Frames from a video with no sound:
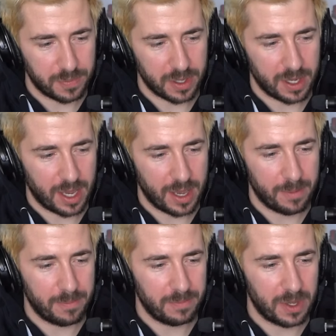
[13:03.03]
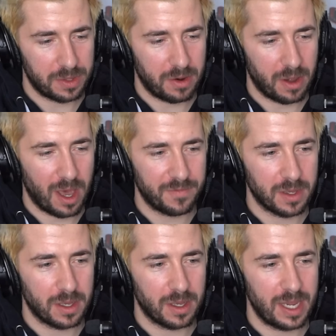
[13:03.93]
but um, you know there are
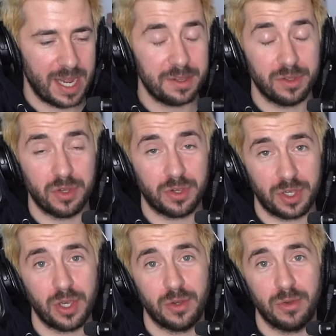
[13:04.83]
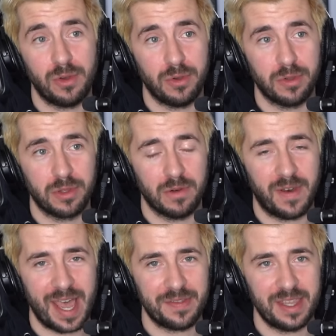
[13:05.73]
other. It isn't just you who has sort of
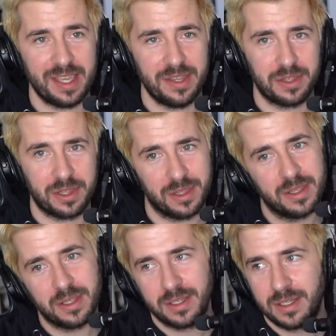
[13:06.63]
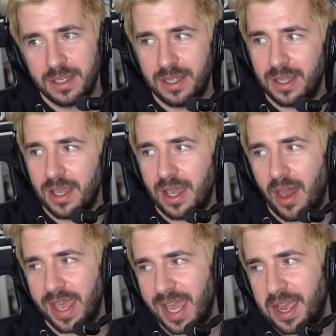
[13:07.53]
had these,
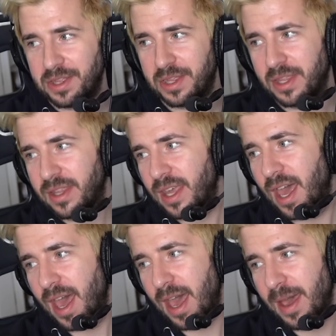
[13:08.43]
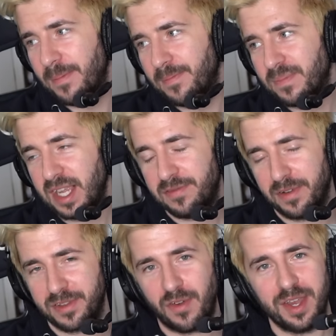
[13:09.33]
I guess, um, these
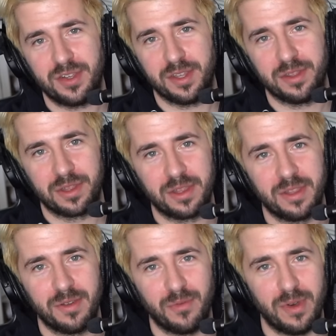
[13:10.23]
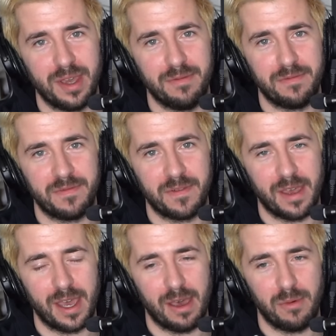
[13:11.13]
frustrations with
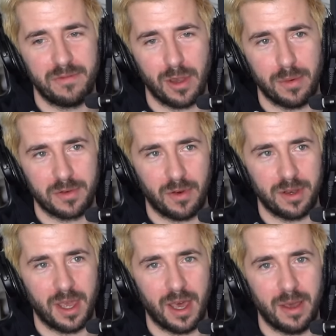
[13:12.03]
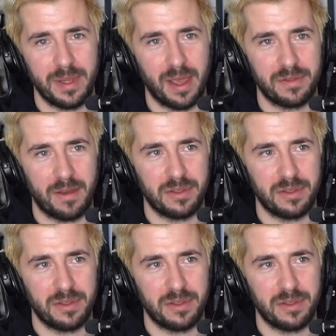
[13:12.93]
uh, with Thomas Ronhaar. I mean, I've, I've,